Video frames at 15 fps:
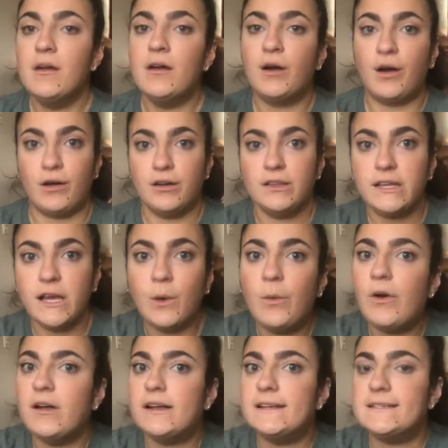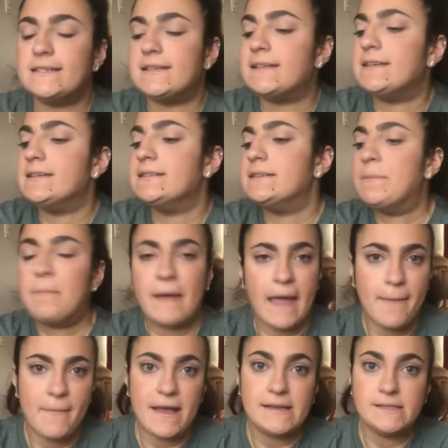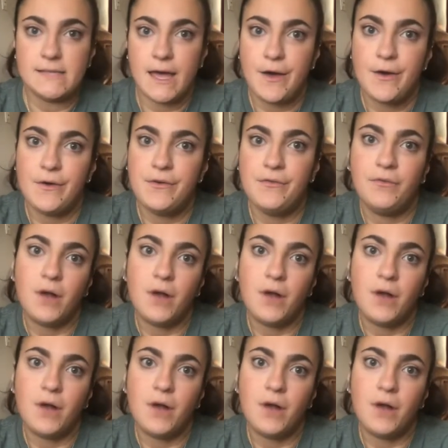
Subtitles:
currently quarantined by myself,